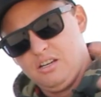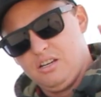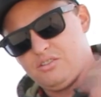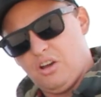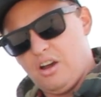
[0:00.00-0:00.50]

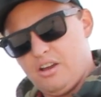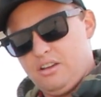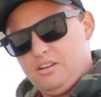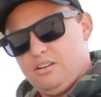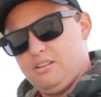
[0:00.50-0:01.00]
So
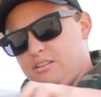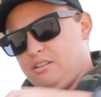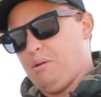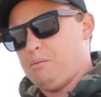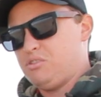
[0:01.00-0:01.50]

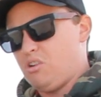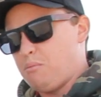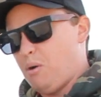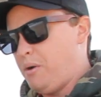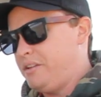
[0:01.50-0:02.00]
you probably saw
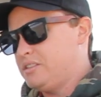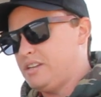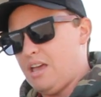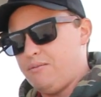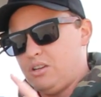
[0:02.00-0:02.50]
on my Wellington
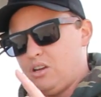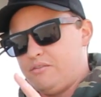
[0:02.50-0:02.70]
Dam video,